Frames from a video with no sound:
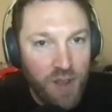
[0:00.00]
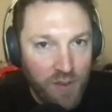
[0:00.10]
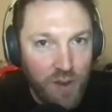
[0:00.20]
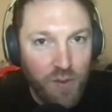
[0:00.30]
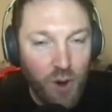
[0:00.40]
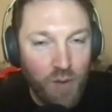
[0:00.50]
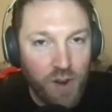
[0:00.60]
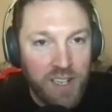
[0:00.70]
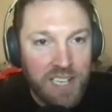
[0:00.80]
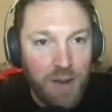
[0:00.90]
54
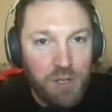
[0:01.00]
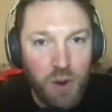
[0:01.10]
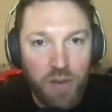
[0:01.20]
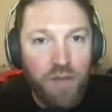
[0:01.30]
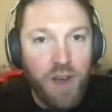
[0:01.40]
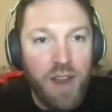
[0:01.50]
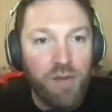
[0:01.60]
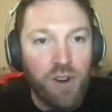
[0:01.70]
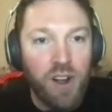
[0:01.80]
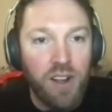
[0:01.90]
France caps. Do you have a
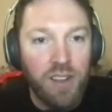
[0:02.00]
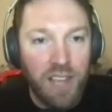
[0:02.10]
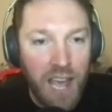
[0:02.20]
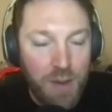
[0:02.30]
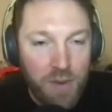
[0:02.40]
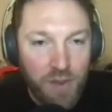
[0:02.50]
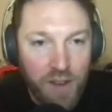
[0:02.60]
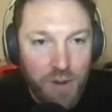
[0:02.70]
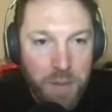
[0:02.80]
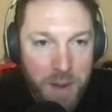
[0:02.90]
favorite game, a
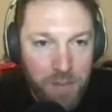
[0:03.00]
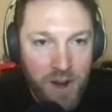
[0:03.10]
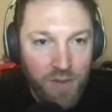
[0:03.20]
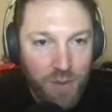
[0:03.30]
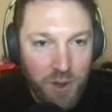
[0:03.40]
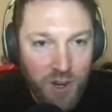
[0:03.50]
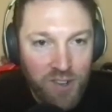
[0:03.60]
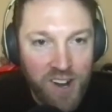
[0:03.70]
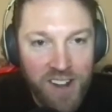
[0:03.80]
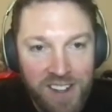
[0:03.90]
favorite memory from your
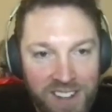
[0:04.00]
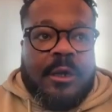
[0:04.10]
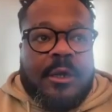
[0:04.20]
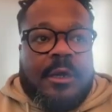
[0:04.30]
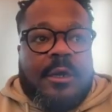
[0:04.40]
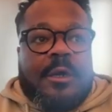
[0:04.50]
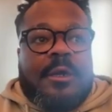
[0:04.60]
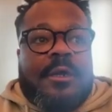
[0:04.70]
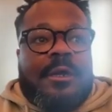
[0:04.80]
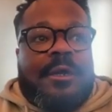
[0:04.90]
career? Uh,
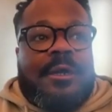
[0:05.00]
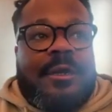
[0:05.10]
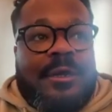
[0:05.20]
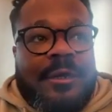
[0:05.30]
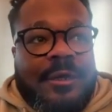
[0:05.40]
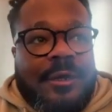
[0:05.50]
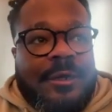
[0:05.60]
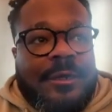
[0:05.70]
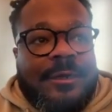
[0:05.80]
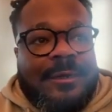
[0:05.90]
uh,
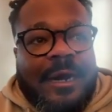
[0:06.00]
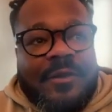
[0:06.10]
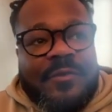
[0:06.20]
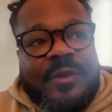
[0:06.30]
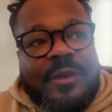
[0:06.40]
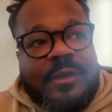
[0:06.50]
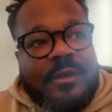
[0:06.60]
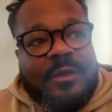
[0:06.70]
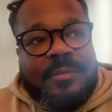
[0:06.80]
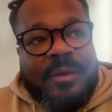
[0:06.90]
I
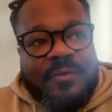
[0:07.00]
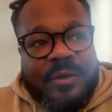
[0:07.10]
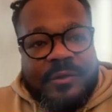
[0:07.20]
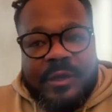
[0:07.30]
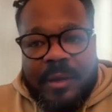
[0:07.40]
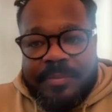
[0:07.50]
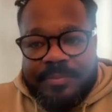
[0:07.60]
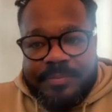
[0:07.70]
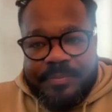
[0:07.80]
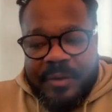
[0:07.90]
think uh, my first
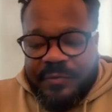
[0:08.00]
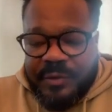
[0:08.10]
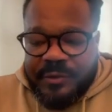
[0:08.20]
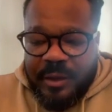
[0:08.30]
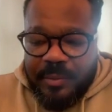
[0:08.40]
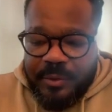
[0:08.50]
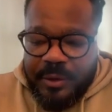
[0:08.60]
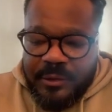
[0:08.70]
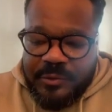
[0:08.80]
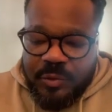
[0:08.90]
cap, my first cap
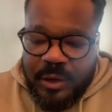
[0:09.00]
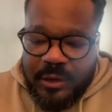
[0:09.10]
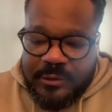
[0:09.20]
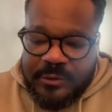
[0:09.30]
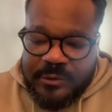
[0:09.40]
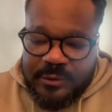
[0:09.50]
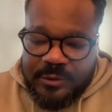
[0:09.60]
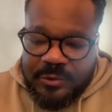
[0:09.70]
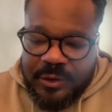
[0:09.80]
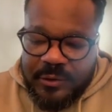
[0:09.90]
against Wales
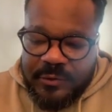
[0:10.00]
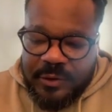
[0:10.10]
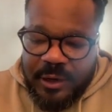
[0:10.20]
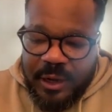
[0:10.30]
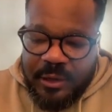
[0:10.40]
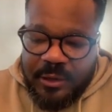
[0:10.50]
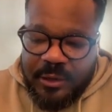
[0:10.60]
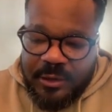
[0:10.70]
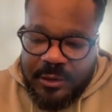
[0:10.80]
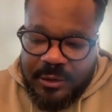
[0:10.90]
in
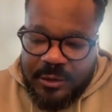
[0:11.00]
2009.